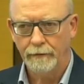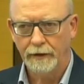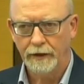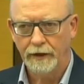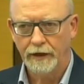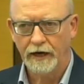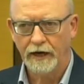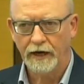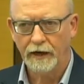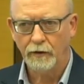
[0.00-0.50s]

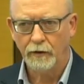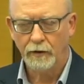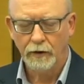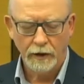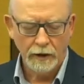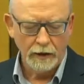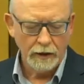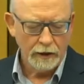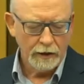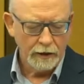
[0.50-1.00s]
Now,
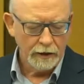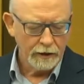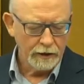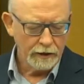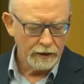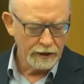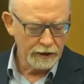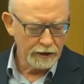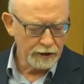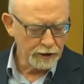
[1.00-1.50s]

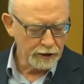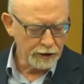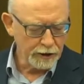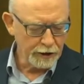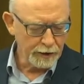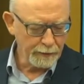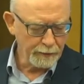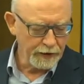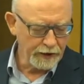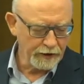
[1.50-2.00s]
this is
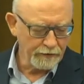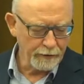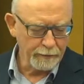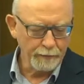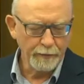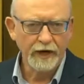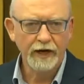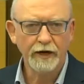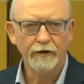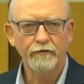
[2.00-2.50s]
a bit of a
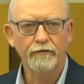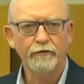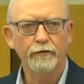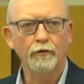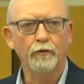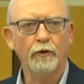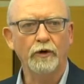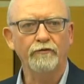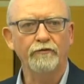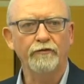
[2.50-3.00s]
painful
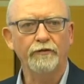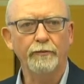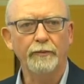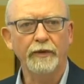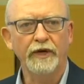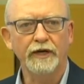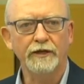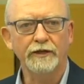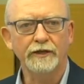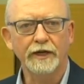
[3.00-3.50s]
one for
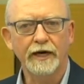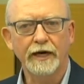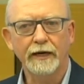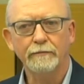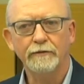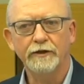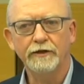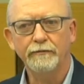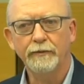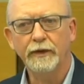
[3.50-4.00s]
me as a
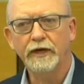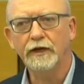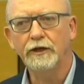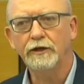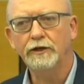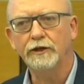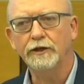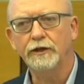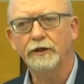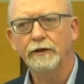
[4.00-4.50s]
captive
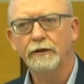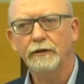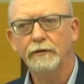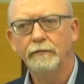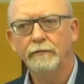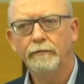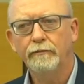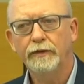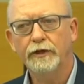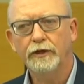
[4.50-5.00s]
manager
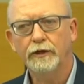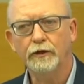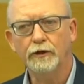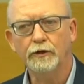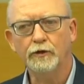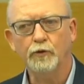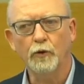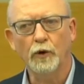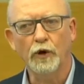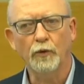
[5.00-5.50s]
because
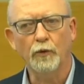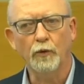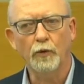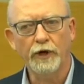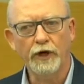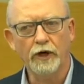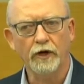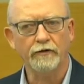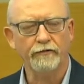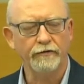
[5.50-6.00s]
what we
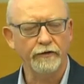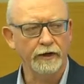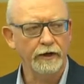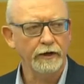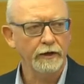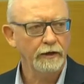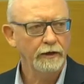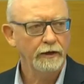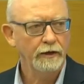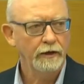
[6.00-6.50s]
offer
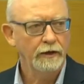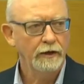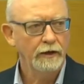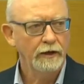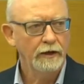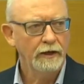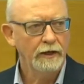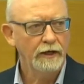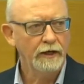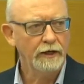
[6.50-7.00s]

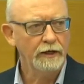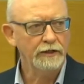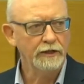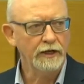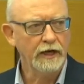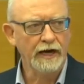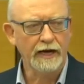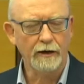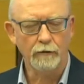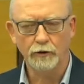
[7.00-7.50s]
is
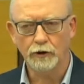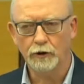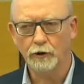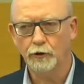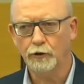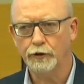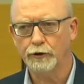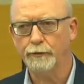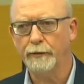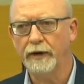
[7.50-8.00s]

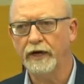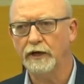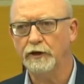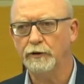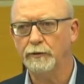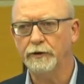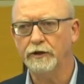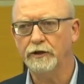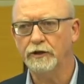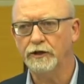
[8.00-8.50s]
outsourced
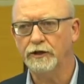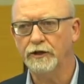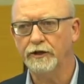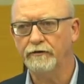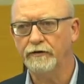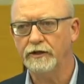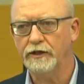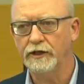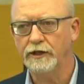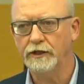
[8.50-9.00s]
management
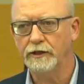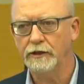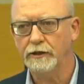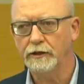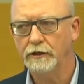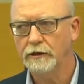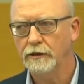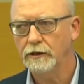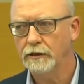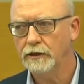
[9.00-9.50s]
services
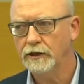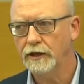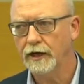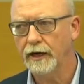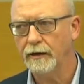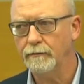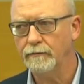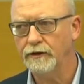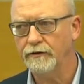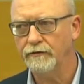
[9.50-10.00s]
to
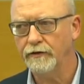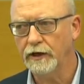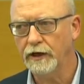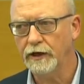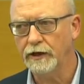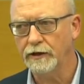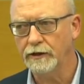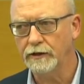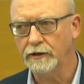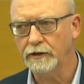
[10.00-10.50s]
captive
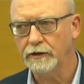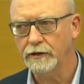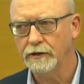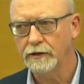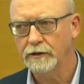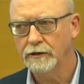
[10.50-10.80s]
clients.